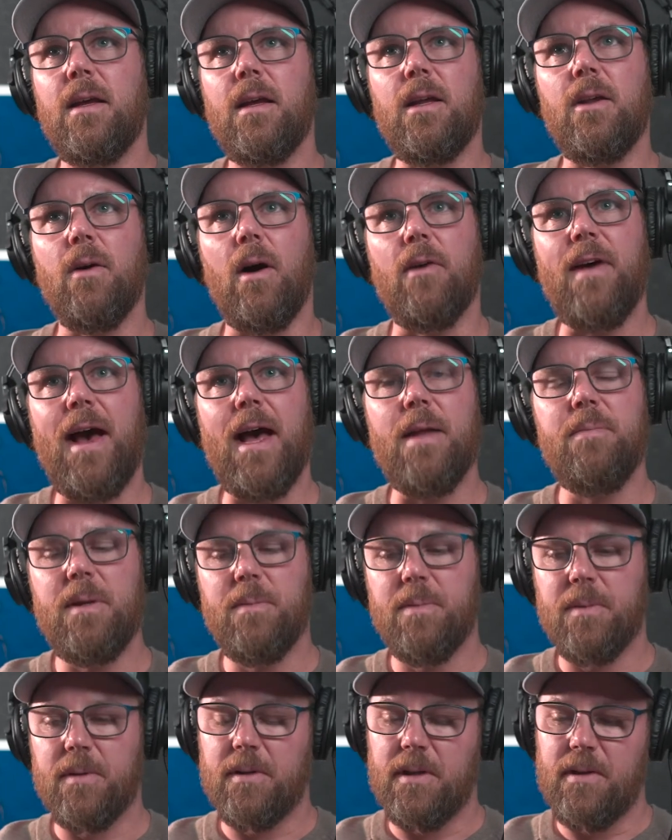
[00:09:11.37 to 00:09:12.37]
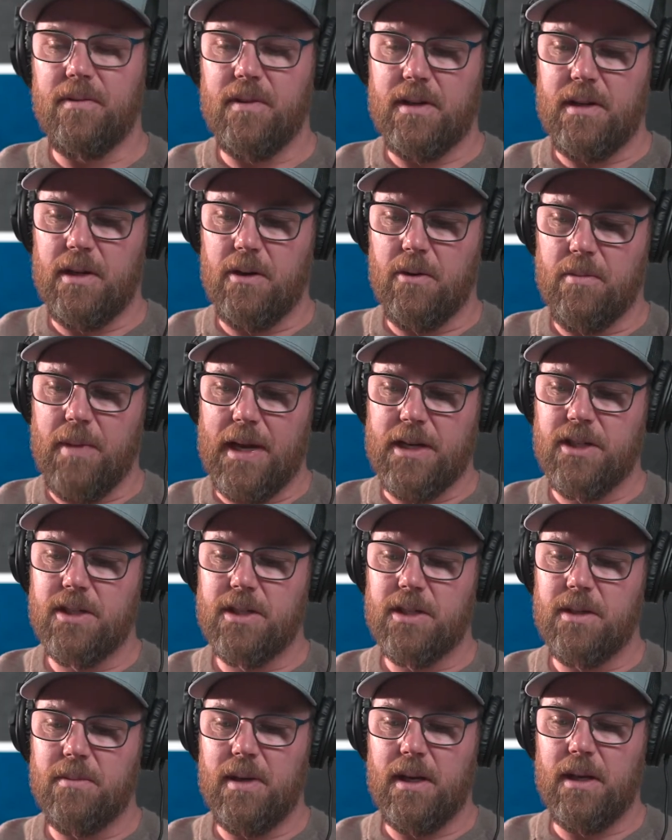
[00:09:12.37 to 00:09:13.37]
I've had people even
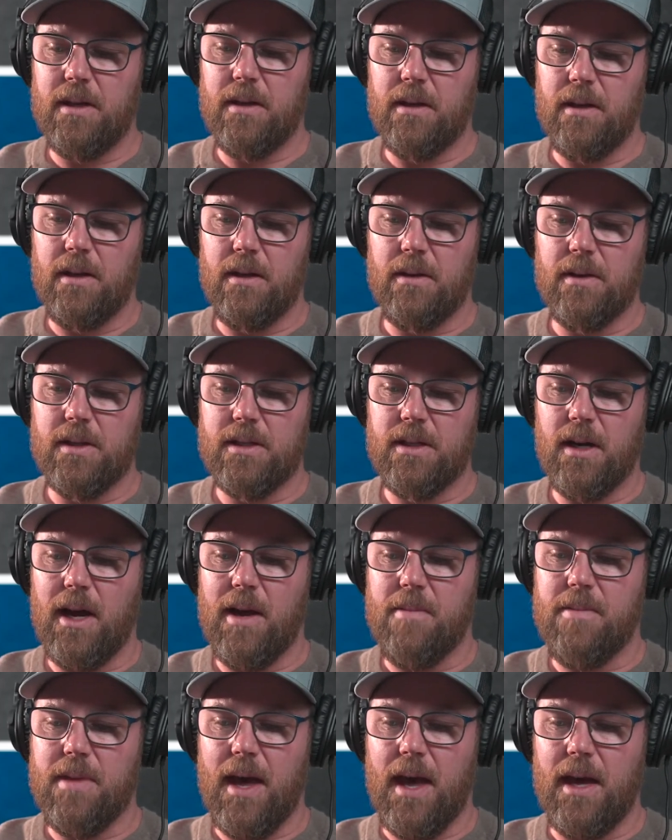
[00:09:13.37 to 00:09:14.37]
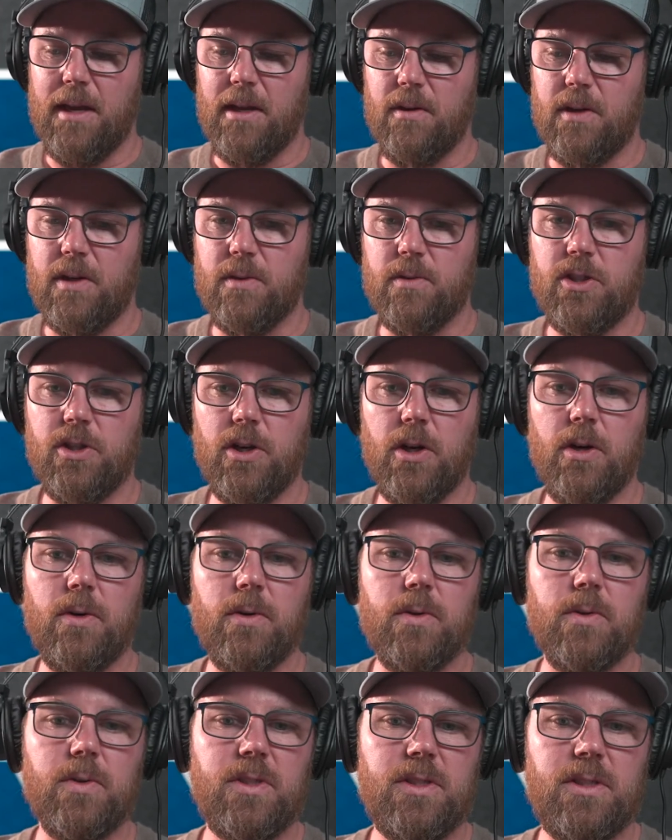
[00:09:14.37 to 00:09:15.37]
mention to me in the time that you
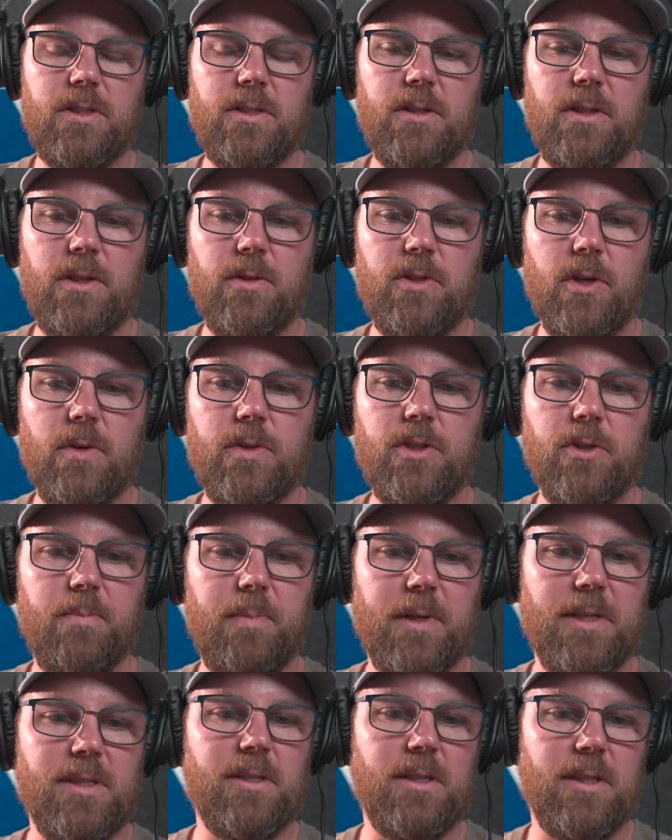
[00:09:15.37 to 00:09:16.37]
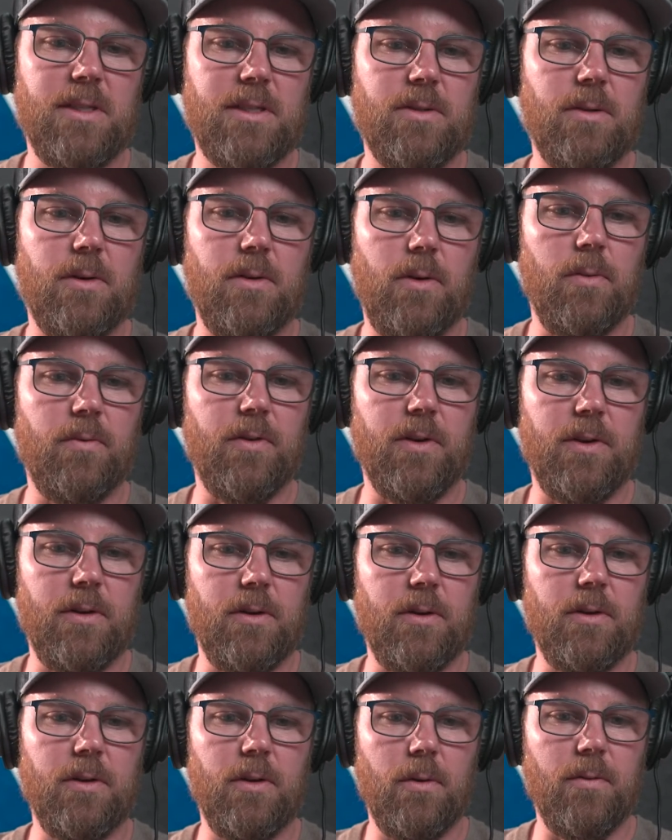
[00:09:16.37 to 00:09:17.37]
chose your business sort of over
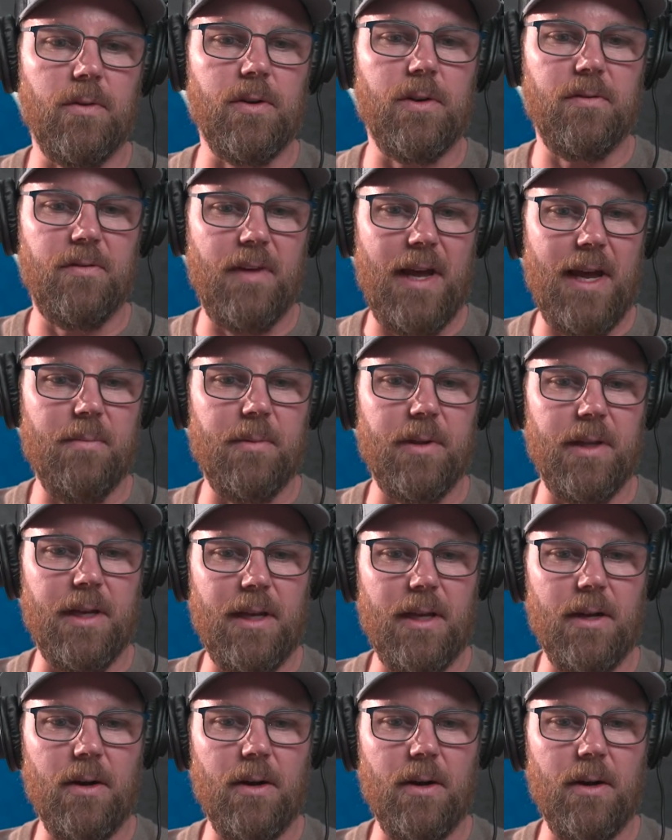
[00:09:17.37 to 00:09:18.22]
your family,